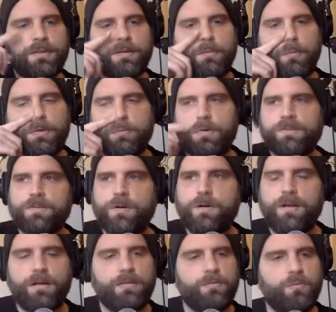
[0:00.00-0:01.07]
With what's
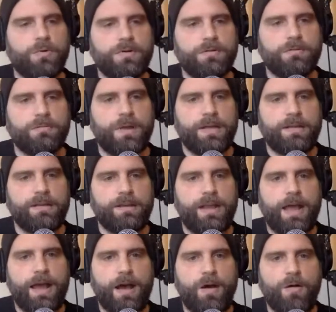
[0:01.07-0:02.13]
going on in the world right
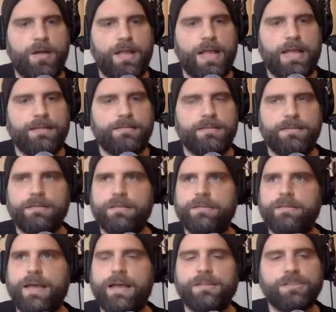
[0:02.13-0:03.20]
now, has
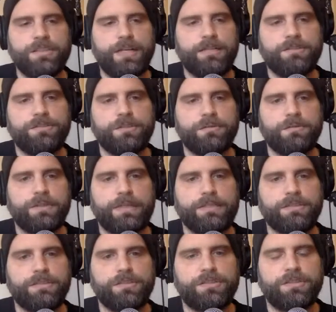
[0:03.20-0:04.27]
that changed your
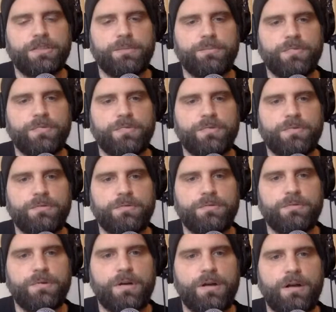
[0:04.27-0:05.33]
relationship
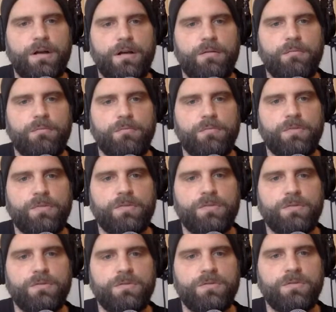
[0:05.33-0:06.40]
to
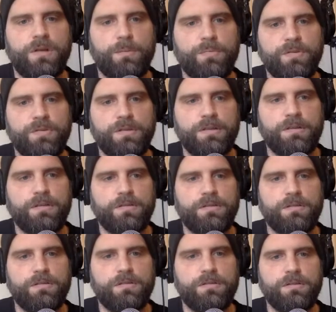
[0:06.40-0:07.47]

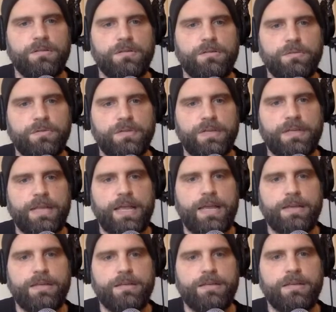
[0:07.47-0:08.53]
substance use in
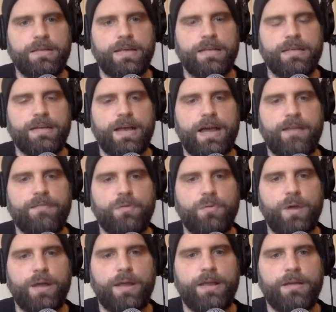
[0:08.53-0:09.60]
any kind of a
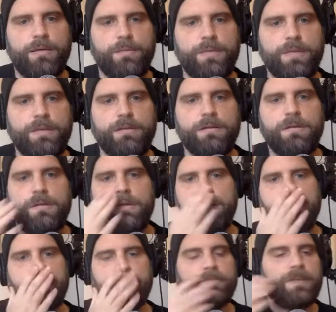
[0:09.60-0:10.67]
way? I mean,
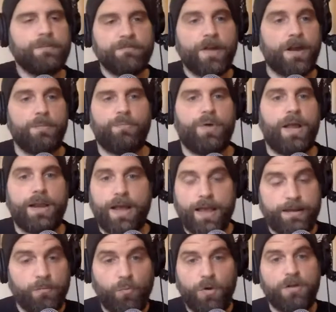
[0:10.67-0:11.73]
you seem very
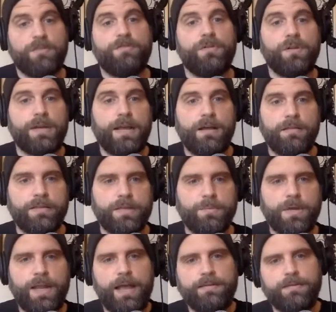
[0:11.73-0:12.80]
bright-eyed and wonderful and healthy,
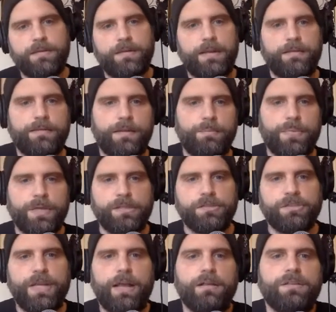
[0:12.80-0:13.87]
but has it been
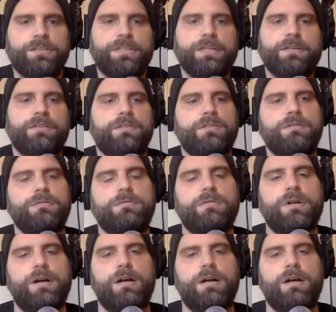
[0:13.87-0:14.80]
challenging to